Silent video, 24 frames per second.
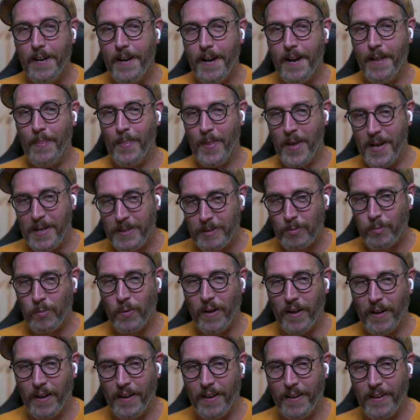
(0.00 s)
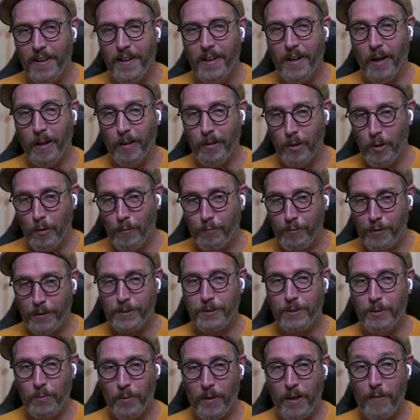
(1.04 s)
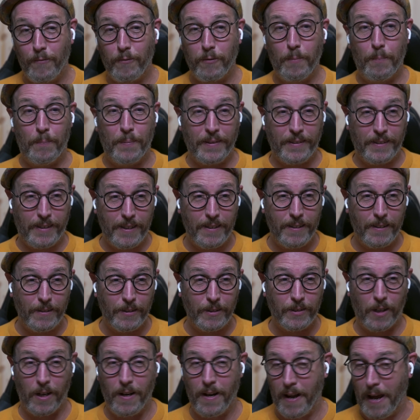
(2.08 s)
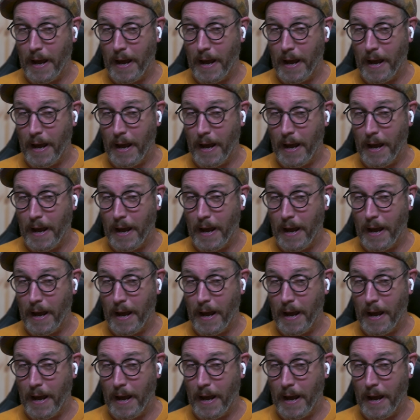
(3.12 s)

And that's why a low friction way for beginners,